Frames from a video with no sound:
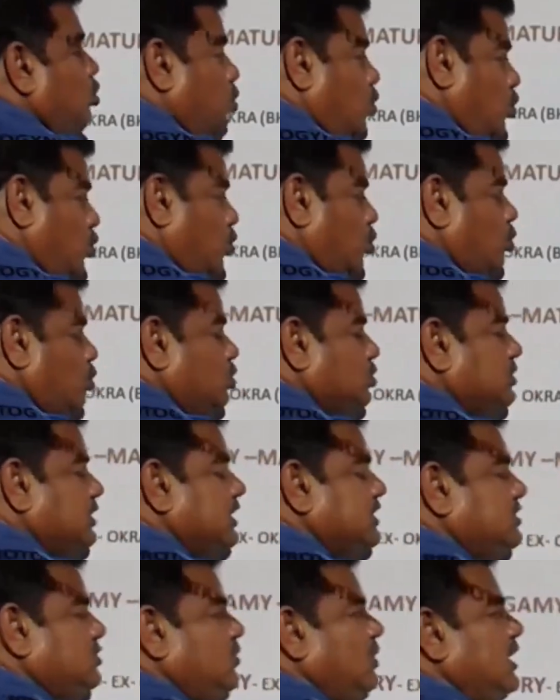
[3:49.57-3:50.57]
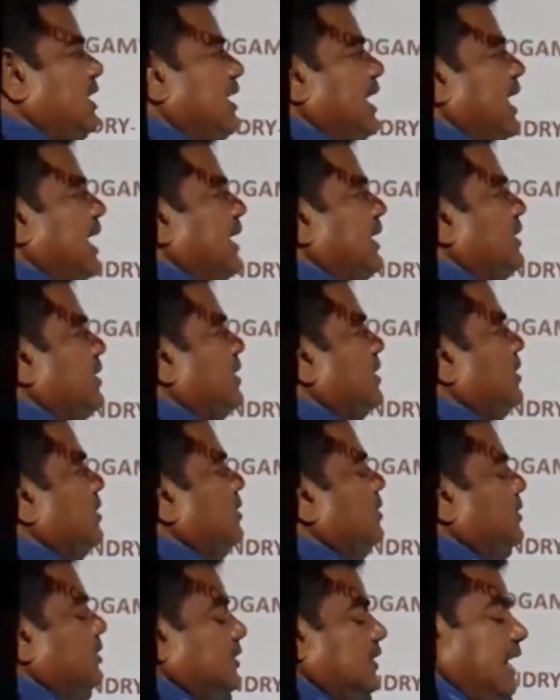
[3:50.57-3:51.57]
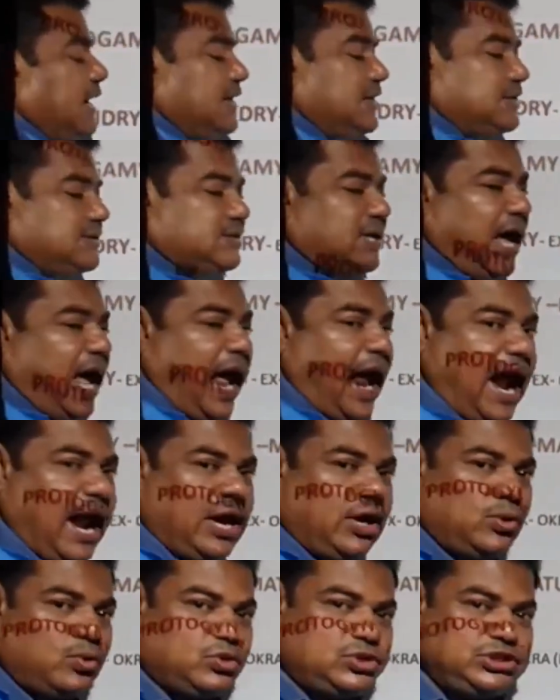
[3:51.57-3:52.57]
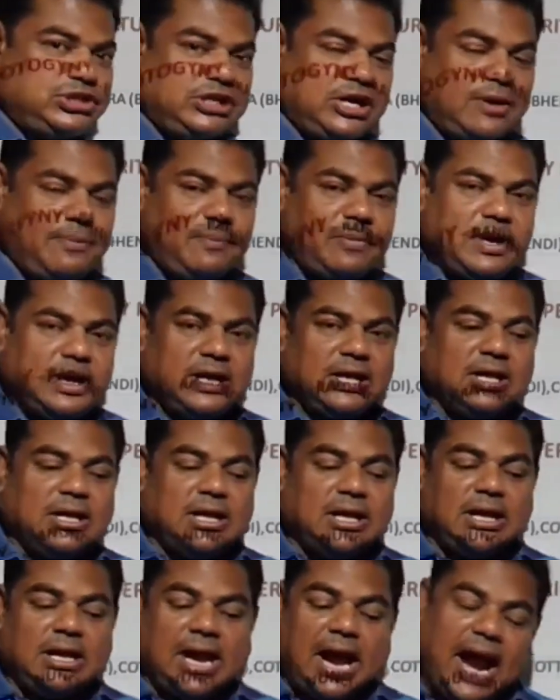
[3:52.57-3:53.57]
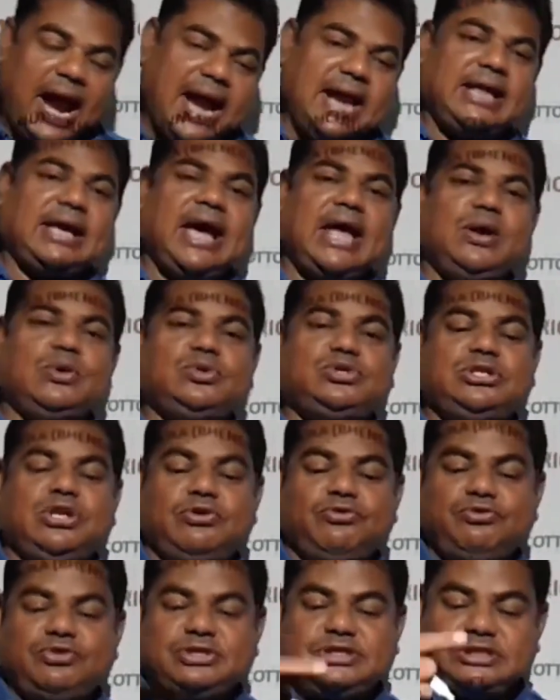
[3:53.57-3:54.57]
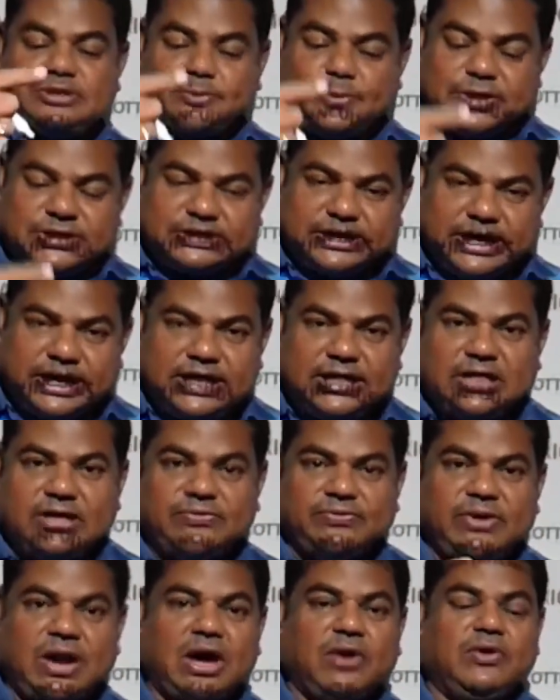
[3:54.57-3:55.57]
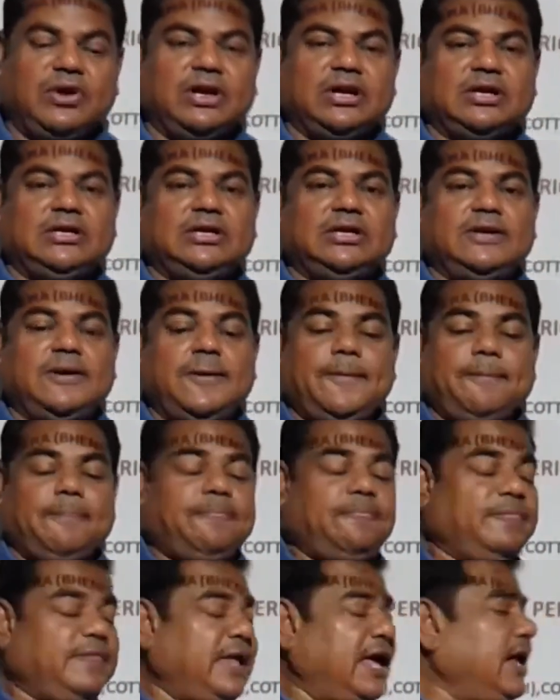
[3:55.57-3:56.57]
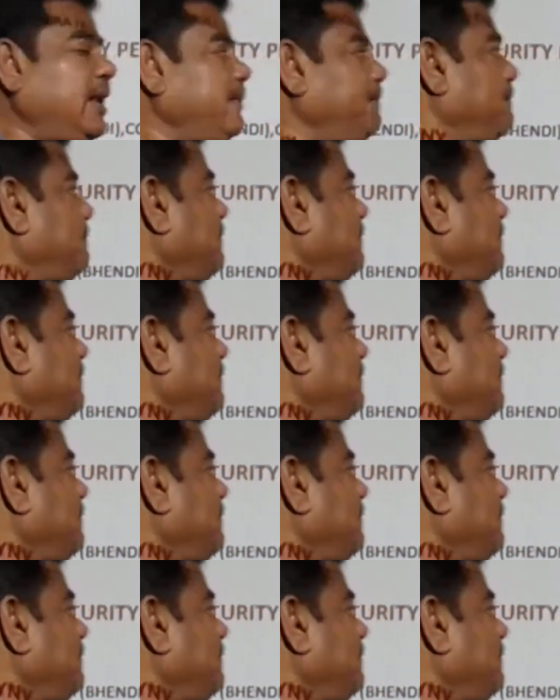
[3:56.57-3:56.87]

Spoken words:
two sexual character, that is the androecium and gynoecium, which is present in the flower. Their